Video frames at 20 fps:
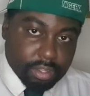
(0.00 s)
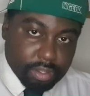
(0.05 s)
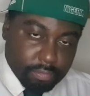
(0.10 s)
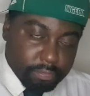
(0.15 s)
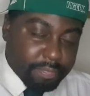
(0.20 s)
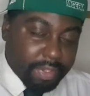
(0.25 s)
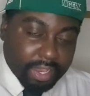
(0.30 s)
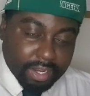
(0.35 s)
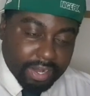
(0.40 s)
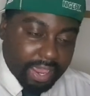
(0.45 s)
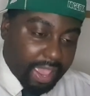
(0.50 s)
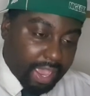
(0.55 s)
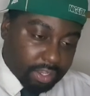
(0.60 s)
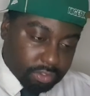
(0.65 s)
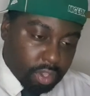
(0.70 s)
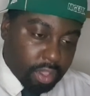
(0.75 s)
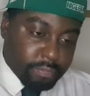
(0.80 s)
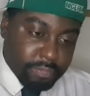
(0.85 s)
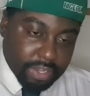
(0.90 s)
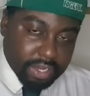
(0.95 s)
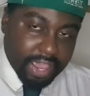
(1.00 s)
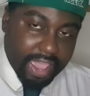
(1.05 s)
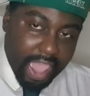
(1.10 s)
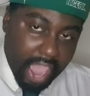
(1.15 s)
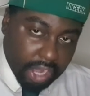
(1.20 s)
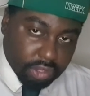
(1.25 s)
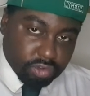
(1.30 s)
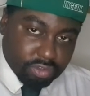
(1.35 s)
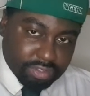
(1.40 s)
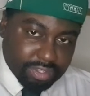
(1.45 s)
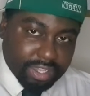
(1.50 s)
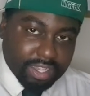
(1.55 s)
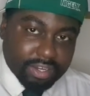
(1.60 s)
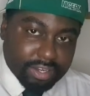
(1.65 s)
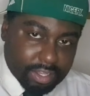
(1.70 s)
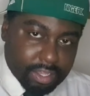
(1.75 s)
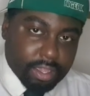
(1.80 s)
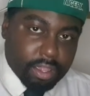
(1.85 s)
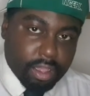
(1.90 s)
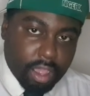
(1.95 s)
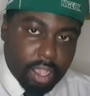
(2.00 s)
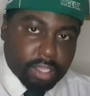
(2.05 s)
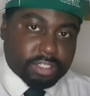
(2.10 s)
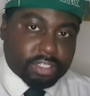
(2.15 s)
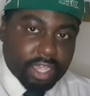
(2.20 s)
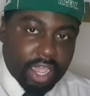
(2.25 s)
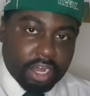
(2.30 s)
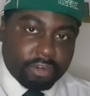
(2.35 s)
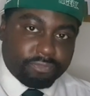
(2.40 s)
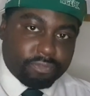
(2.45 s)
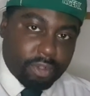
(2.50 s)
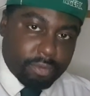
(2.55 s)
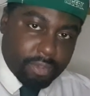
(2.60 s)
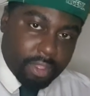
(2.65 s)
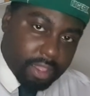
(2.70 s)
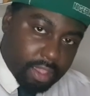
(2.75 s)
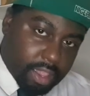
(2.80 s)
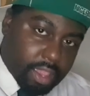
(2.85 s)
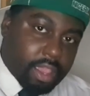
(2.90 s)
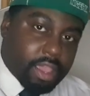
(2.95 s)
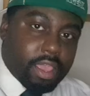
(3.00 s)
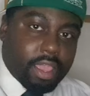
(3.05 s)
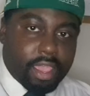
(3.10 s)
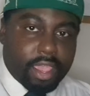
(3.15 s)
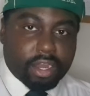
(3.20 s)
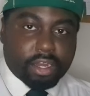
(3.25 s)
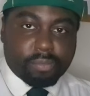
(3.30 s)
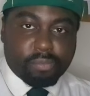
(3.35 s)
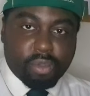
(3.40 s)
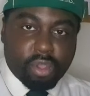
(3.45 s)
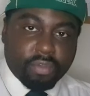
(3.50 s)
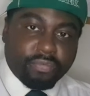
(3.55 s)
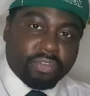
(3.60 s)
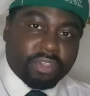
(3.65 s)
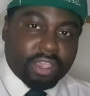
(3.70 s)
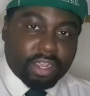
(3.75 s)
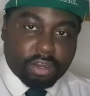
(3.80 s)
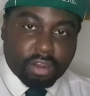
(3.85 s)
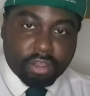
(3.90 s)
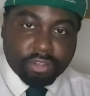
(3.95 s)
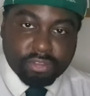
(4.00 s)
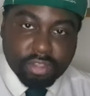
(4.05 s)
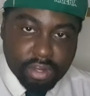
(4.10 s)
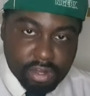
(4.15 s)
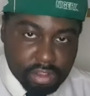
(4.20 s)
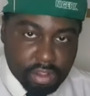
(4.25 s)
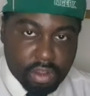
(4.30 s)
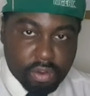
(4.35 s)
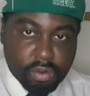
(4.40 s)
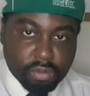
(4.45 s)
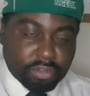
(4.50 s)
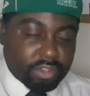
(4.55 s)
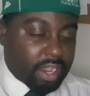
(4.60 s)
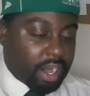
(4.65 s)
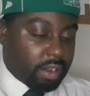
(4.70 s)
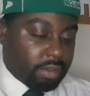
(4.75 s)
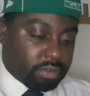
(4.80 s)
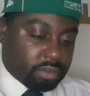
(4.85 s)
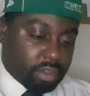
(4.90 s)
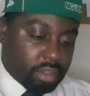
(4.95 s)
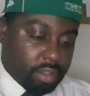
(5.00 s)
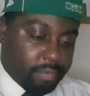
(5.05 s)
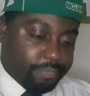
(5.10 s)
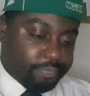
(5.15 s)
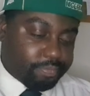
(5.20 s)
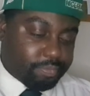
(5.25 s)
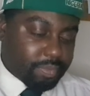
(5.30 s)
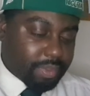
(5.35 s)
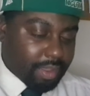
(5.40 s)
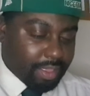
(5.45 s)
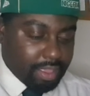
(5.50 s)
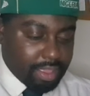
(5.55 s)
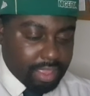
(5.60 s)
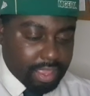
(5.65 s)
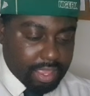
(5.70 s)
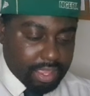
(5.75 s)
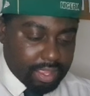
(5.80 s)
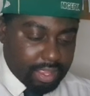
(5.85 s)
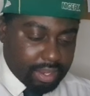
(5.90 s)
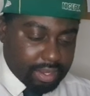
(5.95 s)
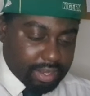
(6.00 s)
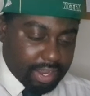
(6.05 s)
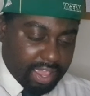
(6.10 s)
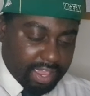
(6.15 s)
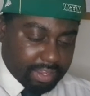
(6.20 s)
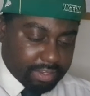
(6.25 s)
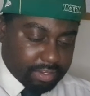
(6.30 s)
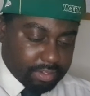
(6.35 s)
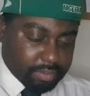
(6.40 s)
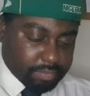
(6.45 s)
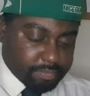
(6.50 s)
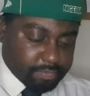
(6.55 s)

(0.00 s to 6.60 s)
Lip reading: Main actor and main actress in it, aside from Eddie Murphy and Arsenio Hall's character, like